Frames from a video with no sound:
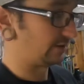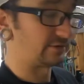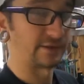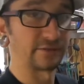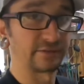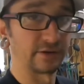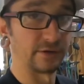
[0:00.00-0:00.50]

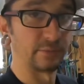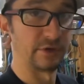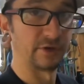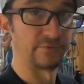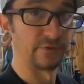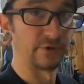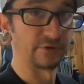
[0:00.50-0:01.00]
that's gonna be
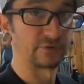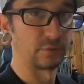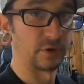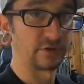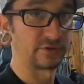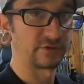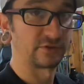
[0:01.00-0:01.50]
it for this
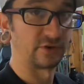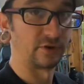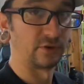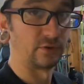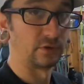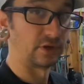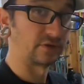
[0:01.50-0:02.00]
one.
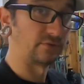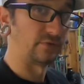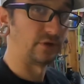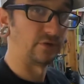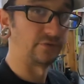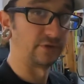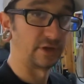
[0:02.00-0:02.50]
So like the
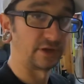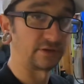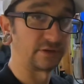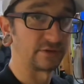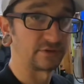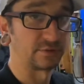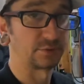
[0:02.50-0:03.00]
video if you liked
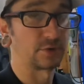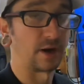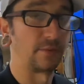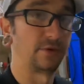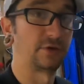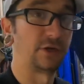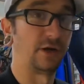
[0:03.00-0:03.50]
it, subscribe
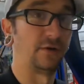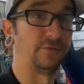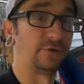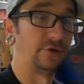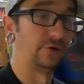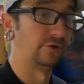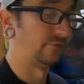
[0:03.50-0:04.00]
to the channel if
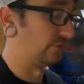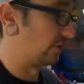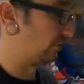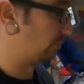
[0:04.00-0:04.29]
you're new, follow the